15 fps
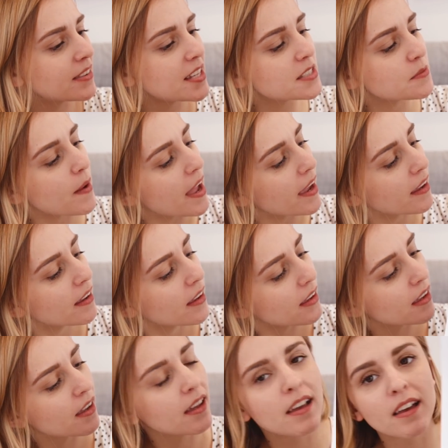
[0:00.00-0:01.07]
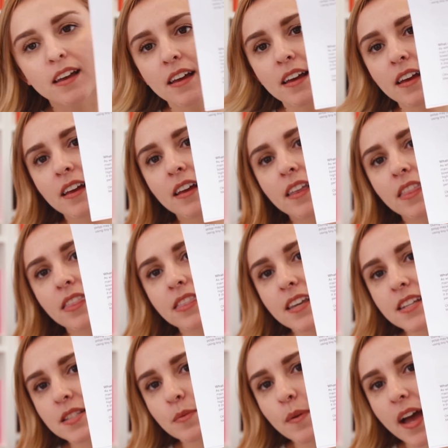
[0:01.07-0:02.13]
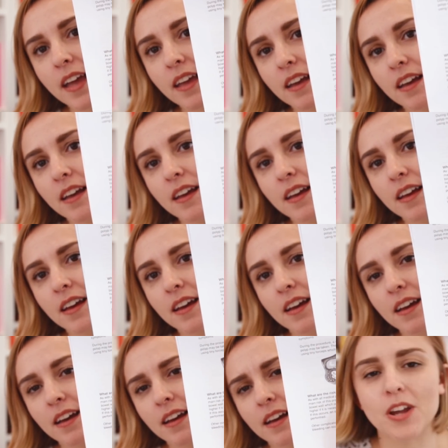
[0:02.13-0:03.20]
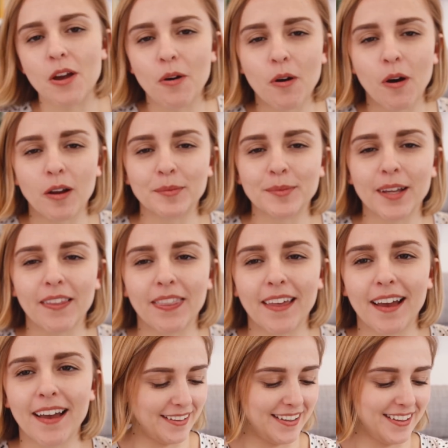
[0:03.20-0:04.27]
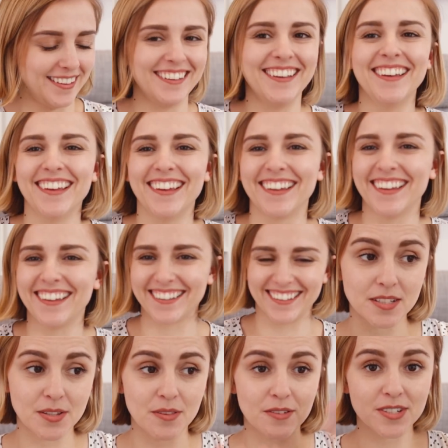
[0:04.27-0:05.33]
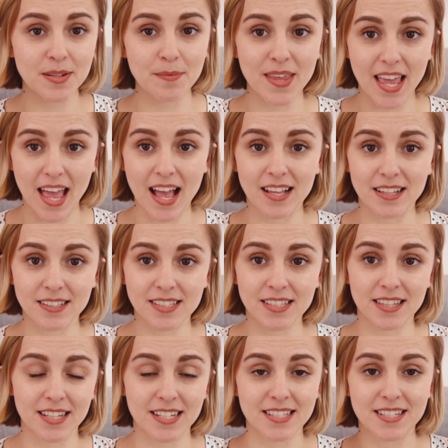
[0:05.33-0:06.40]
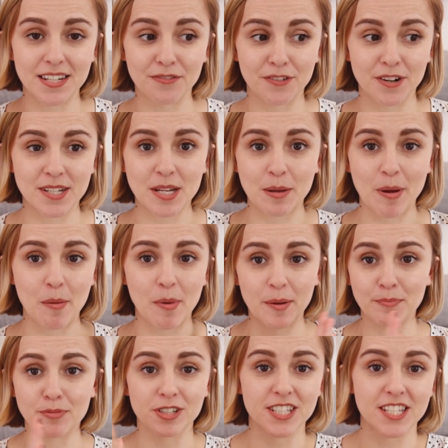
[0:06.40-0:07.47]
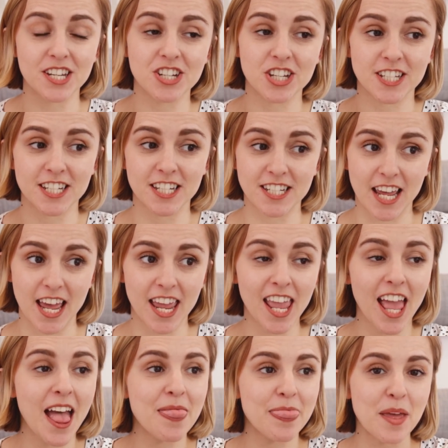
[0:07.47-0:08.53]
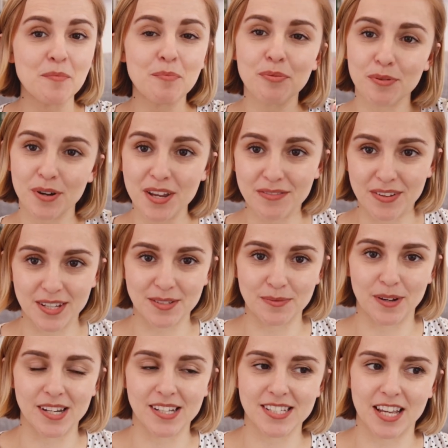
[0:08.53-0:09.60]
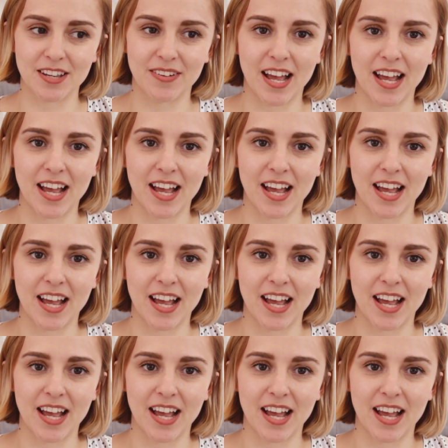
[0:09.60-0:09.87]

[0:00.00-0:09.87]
This way. This way. Don't quote me on that. So there's something else that is different about my procedure today than previous ones I've